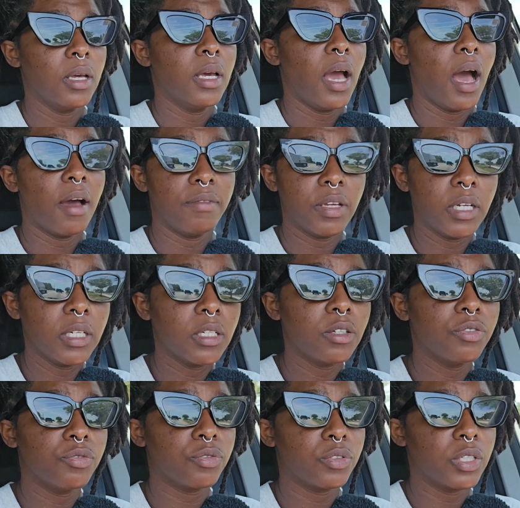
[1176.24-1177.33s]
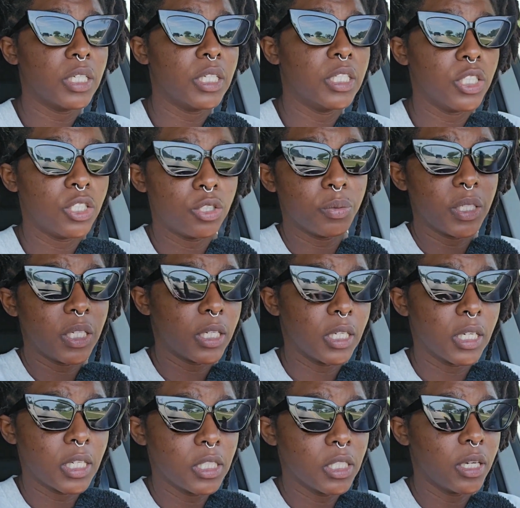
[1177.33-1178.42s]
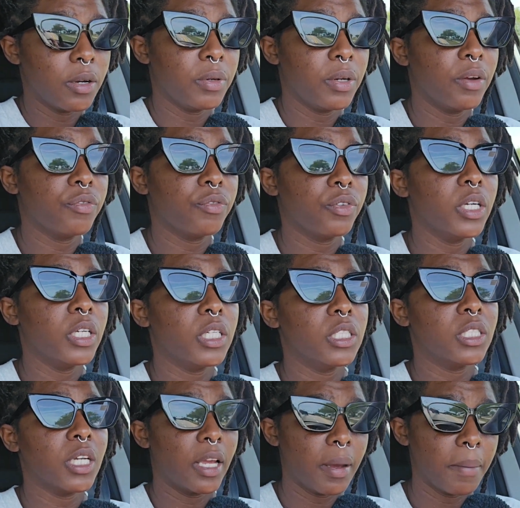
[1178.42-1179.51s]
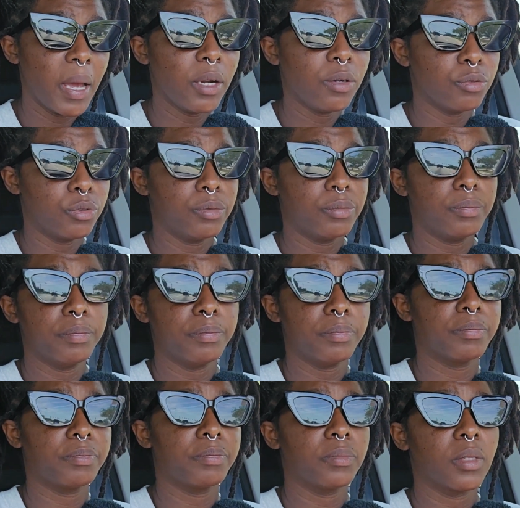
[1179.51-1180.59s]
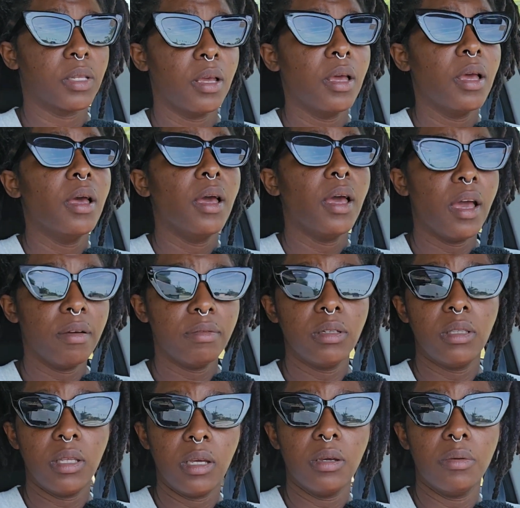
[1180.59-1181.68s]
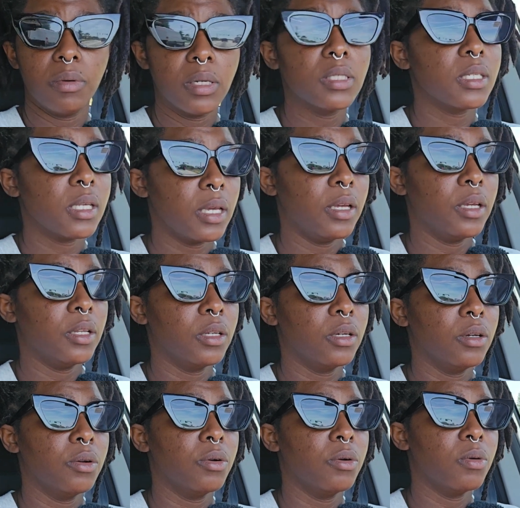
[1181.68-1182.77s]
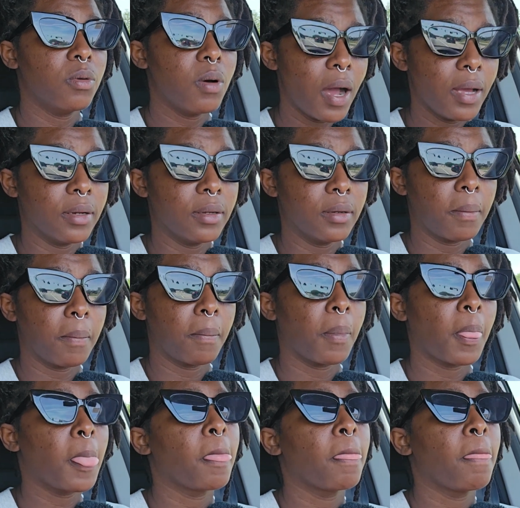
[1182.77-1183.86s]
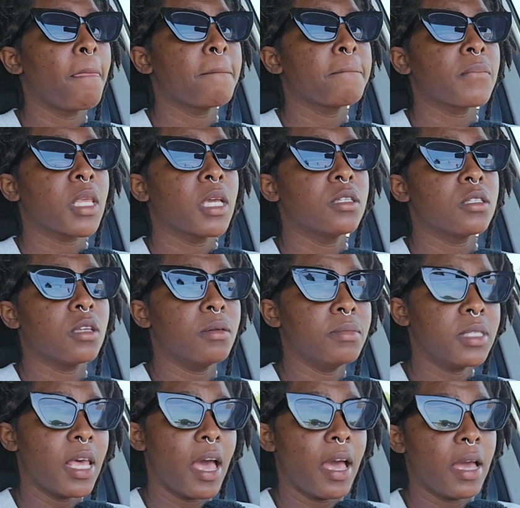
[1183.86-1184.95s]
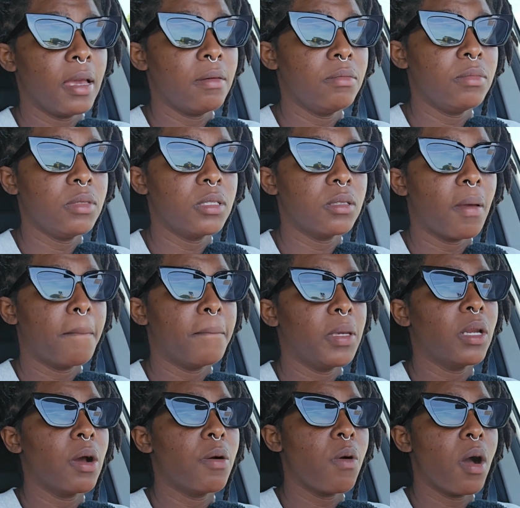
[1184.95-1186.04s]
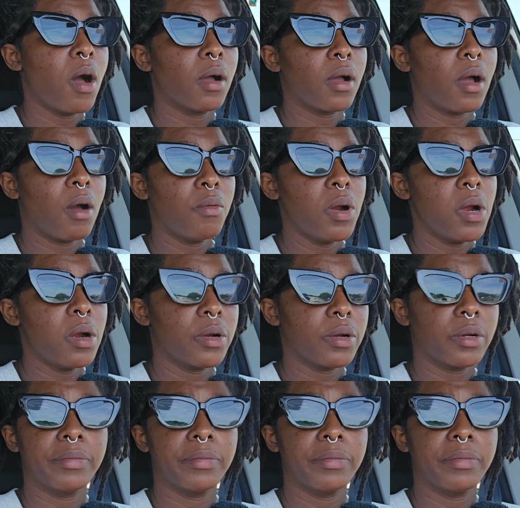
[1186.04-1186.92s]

have your little fridge with your kitchenette with your fridge, and your bedroom. Everything was in one. Sometimes me da walk go work.